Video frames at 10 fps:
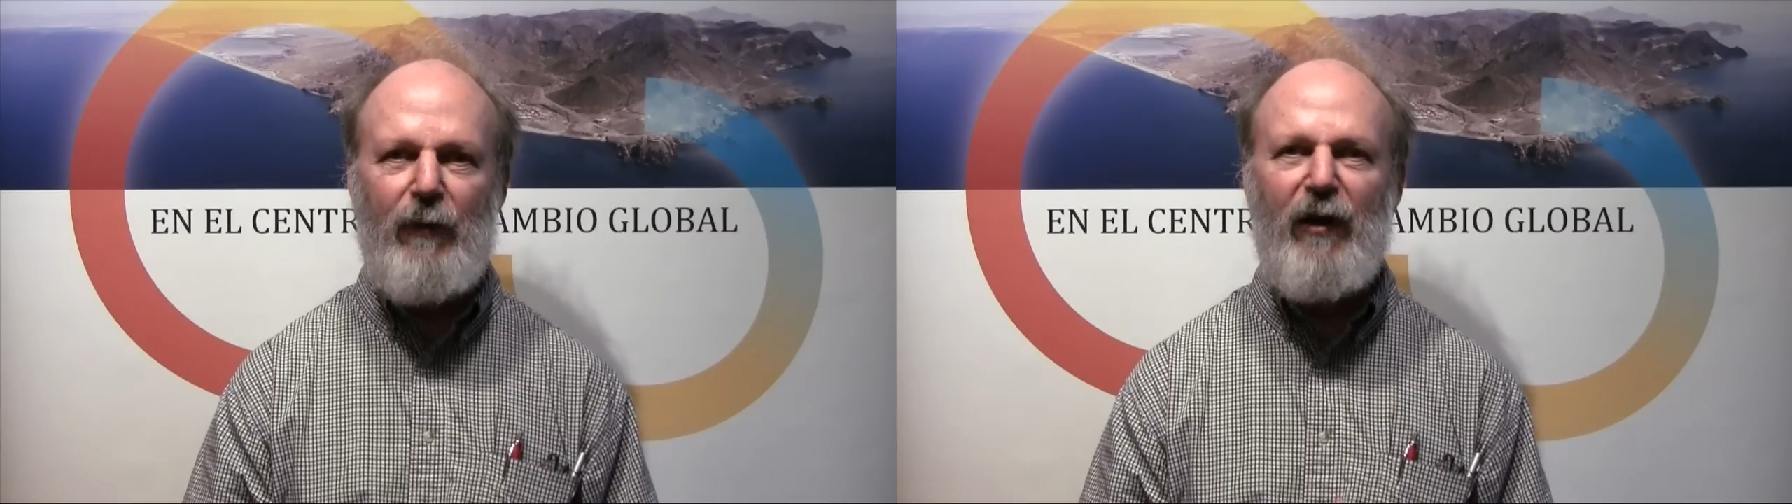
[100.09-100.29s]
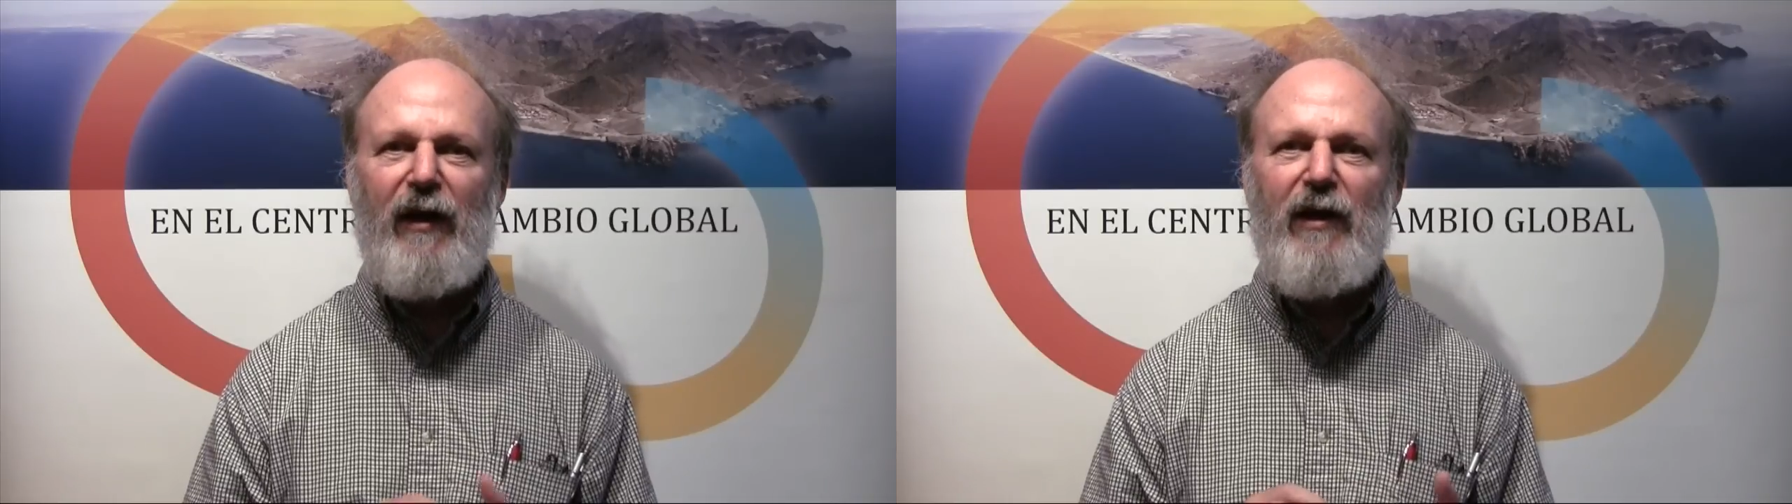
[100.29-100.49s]

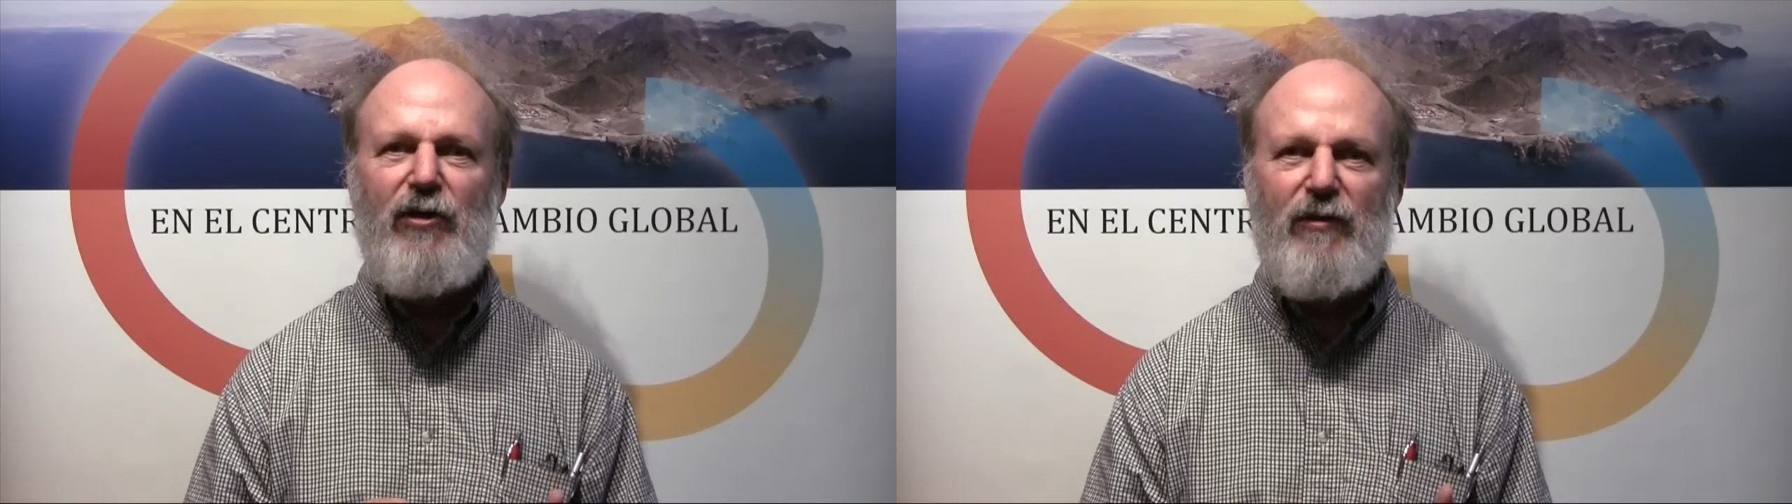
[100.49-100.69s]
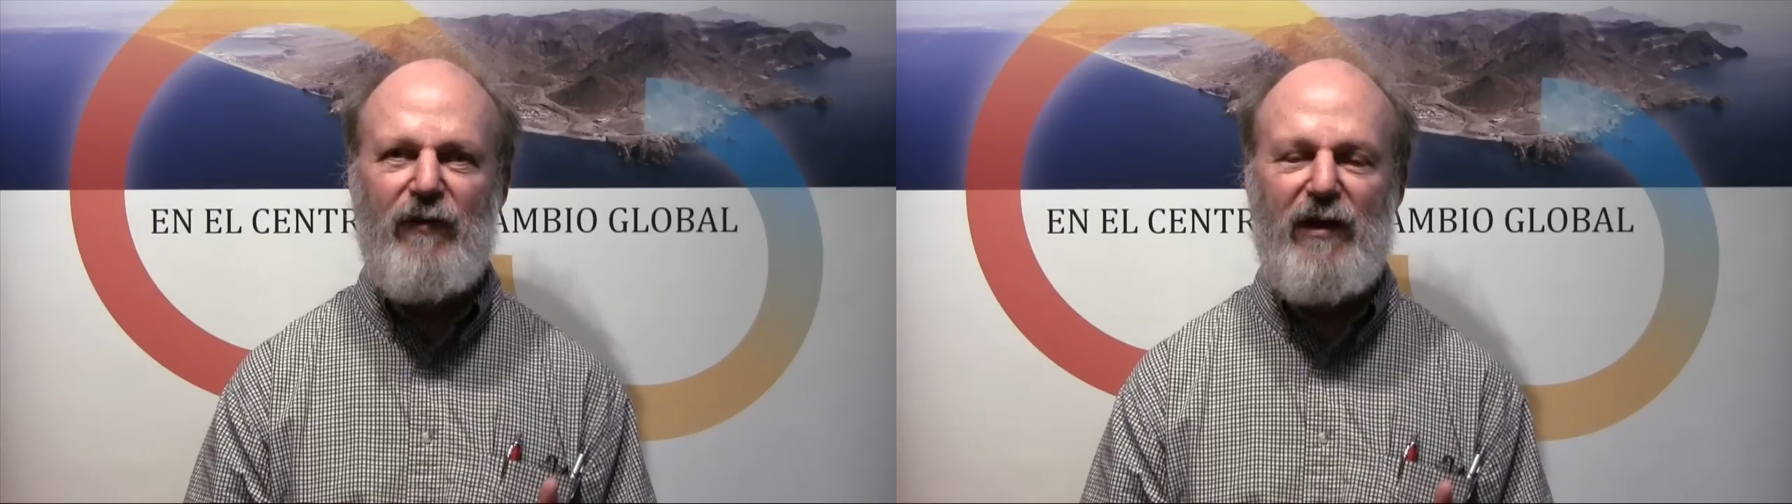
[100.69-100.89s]
but
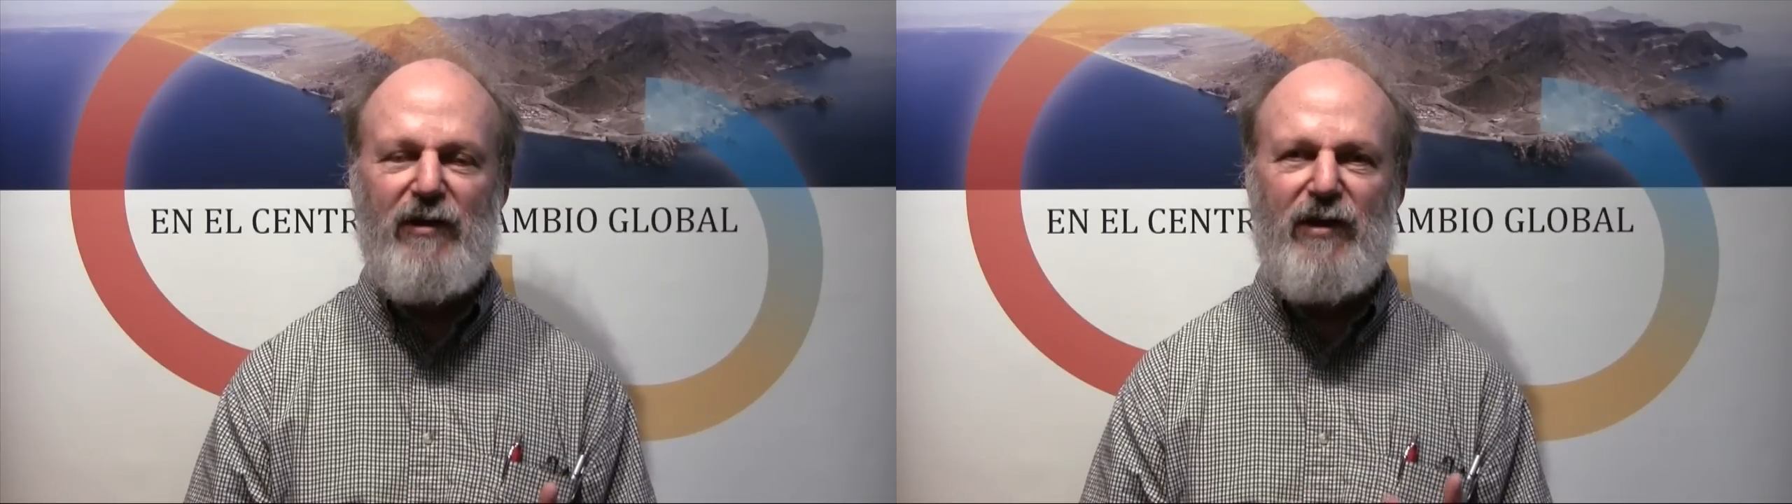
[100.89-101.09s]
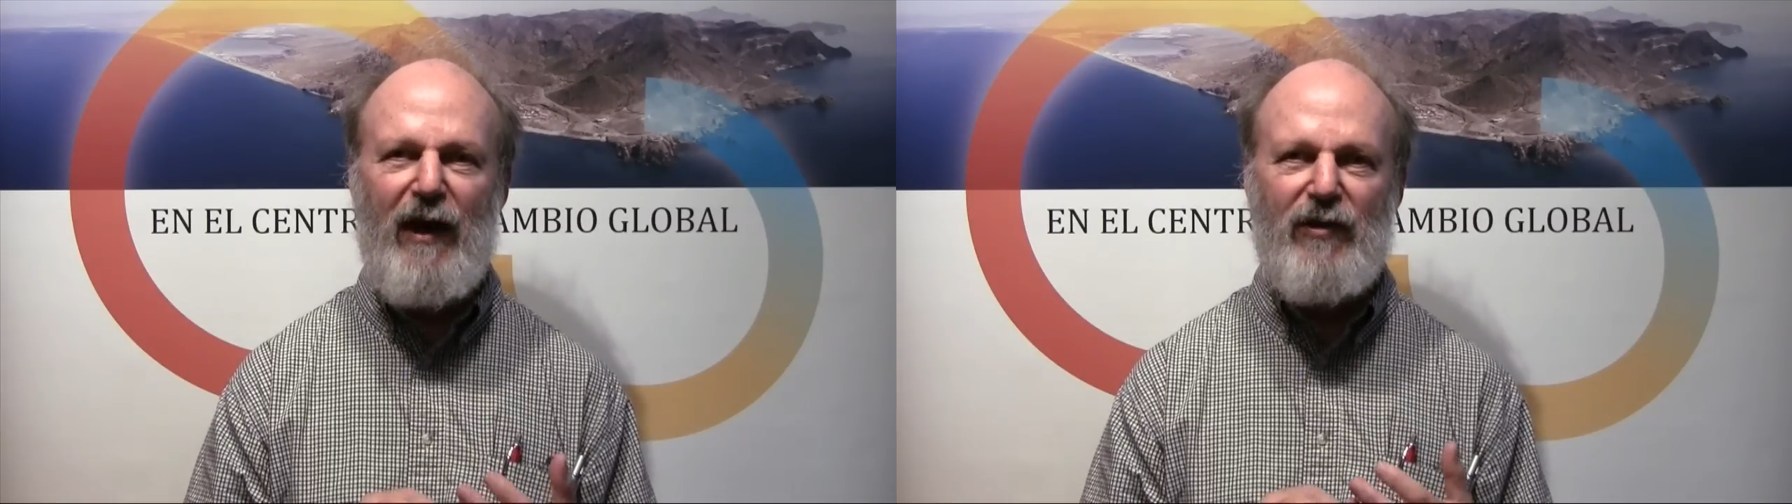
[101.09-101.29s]
each of
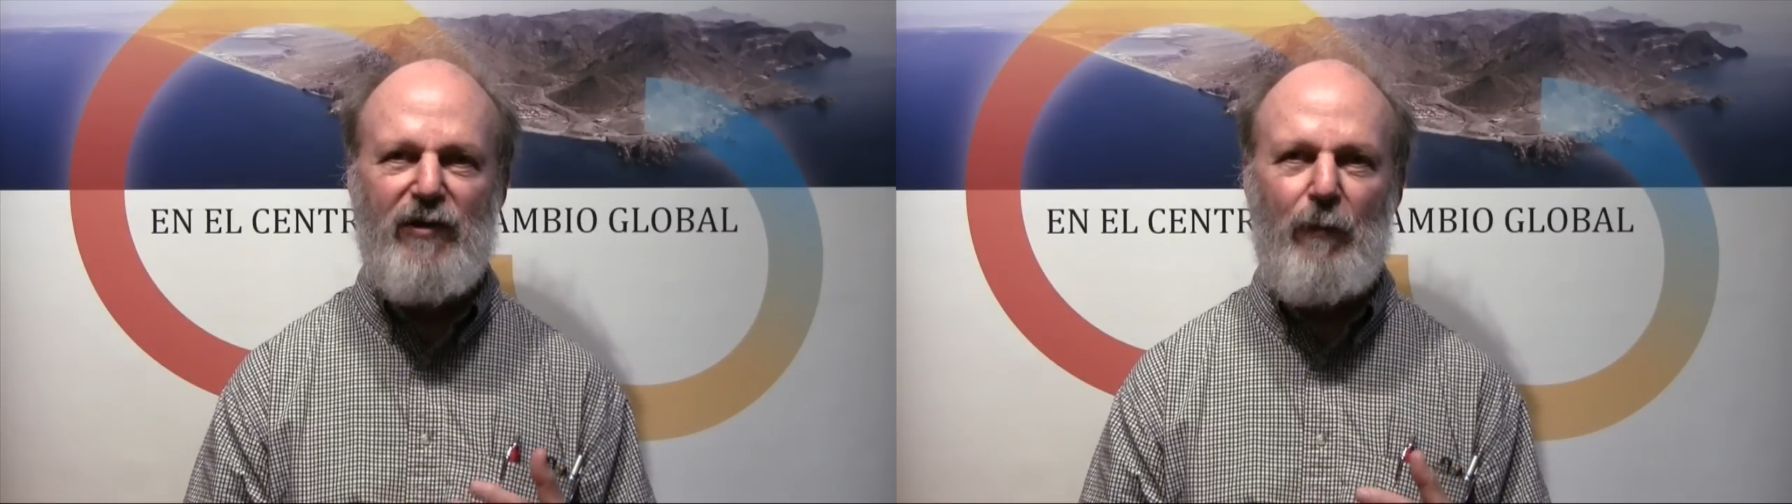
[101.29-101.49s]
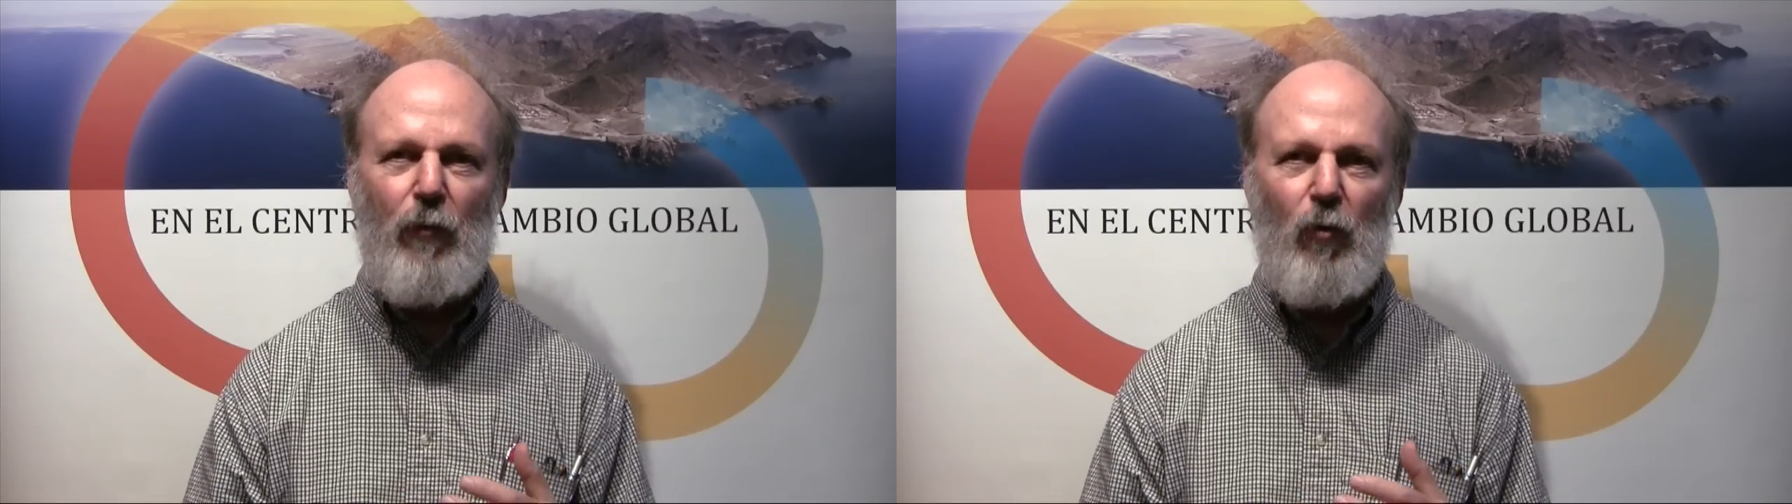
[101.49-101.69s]
these has
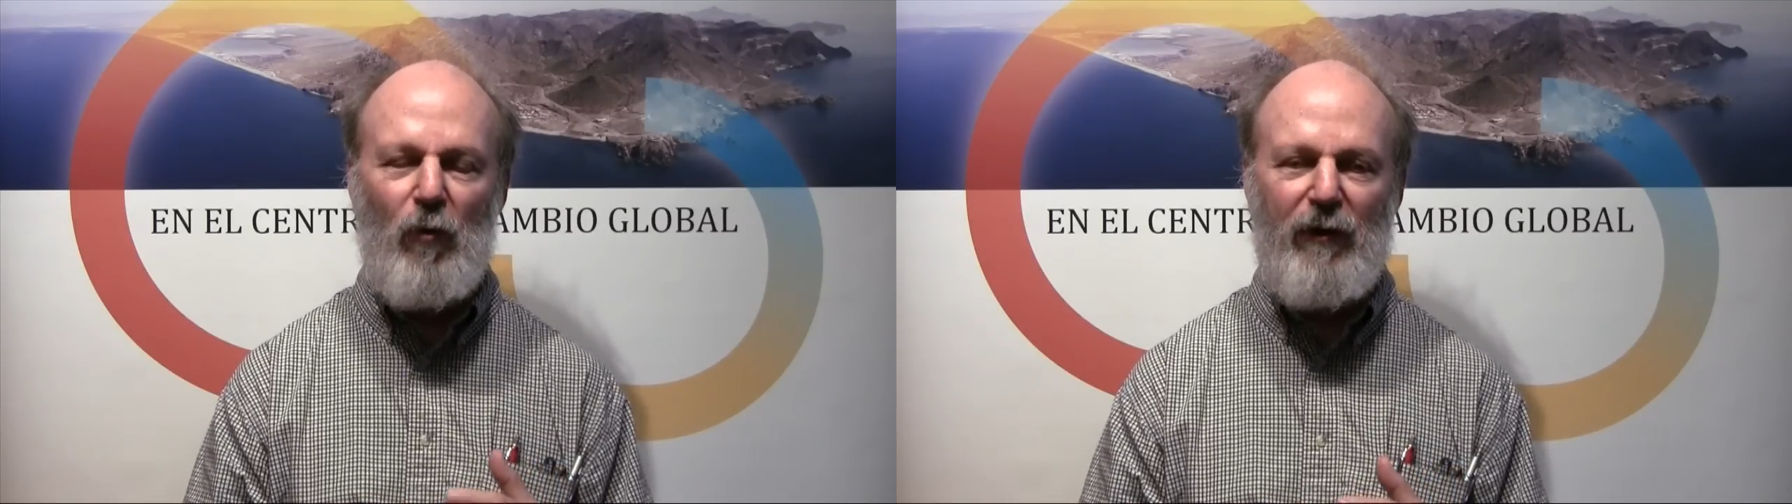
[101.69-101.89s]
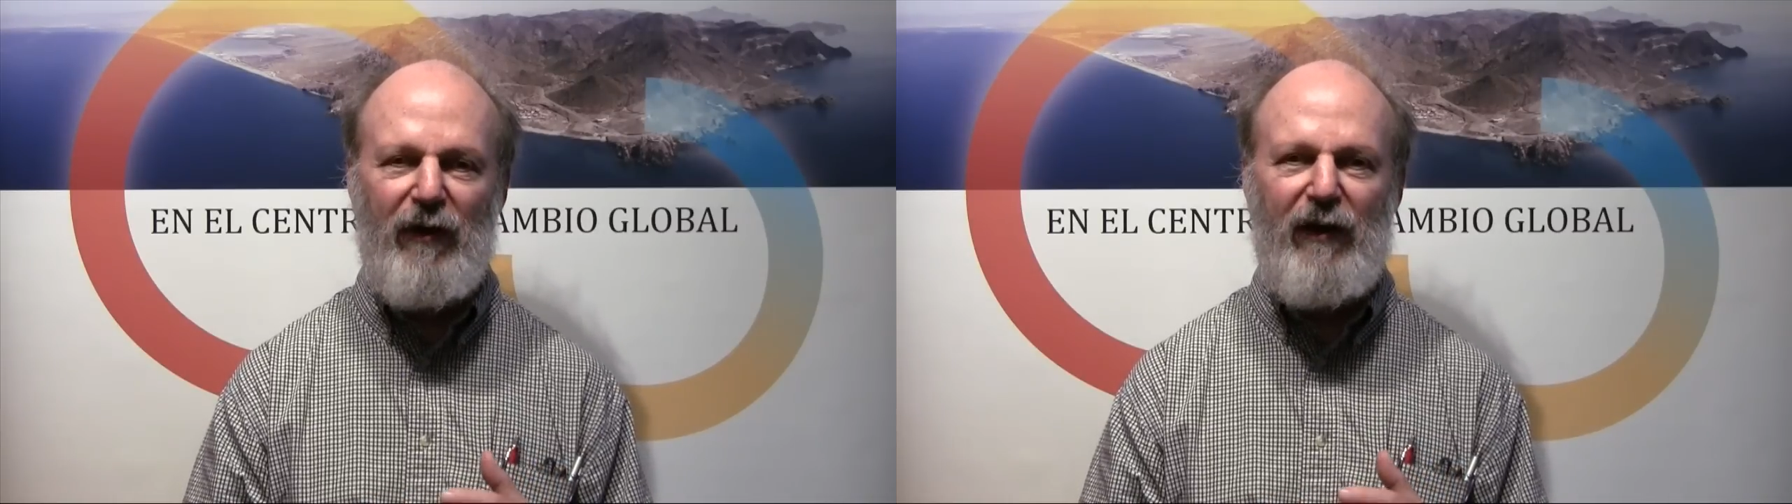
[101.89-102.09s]

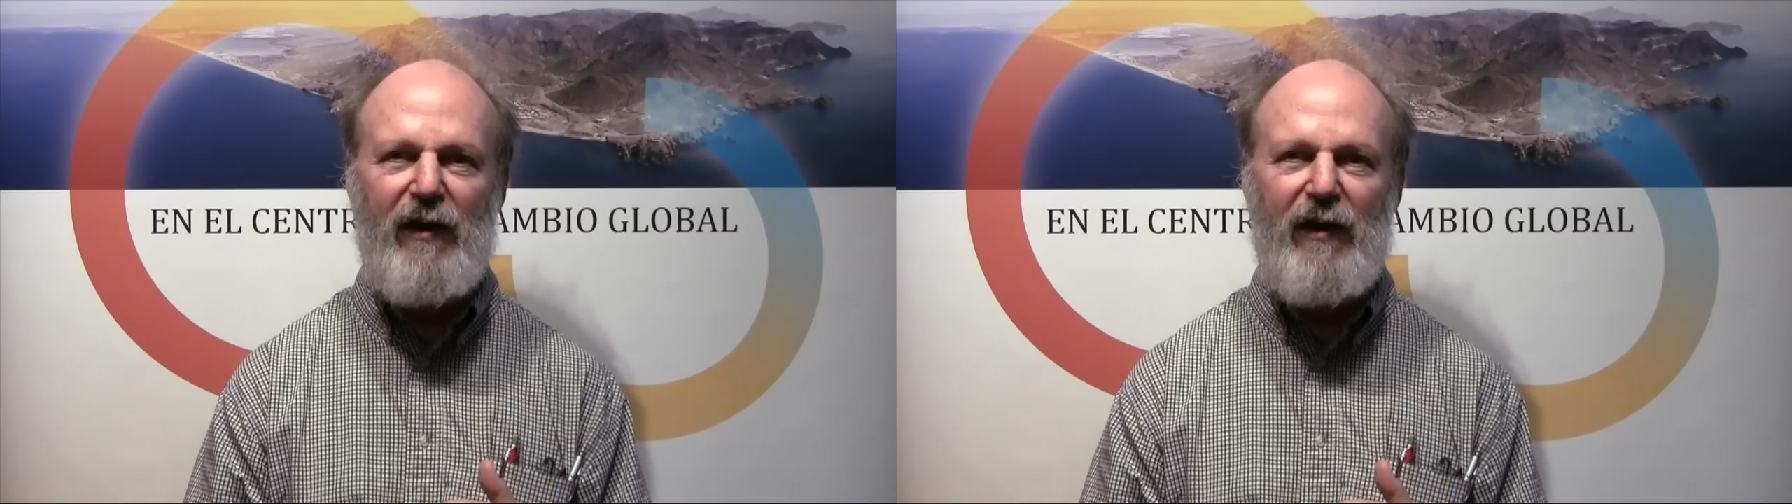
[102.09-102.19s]
important